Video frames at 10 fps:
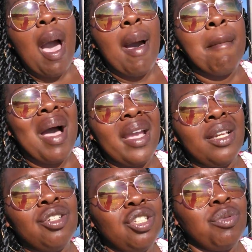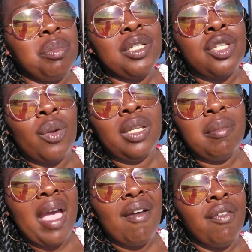my energy would have been totally
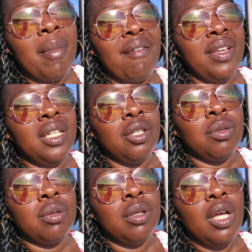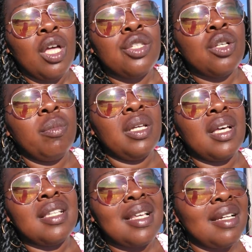bad for my venue. So
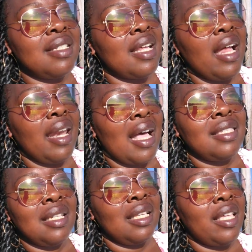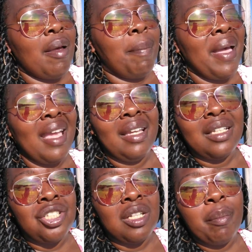because I decided not to let that petty
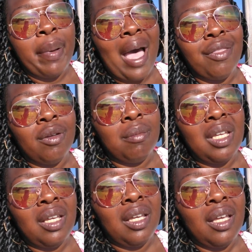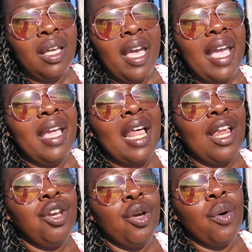shit bother me, and
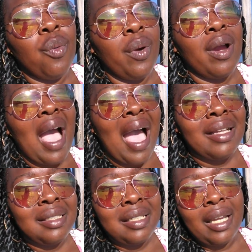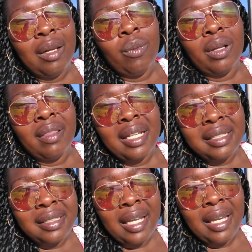I know where I stand and where they
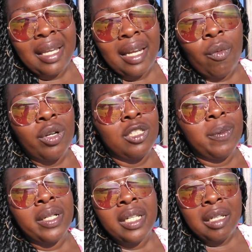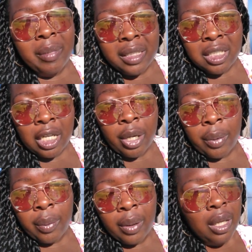stand and where spirit needed me to go,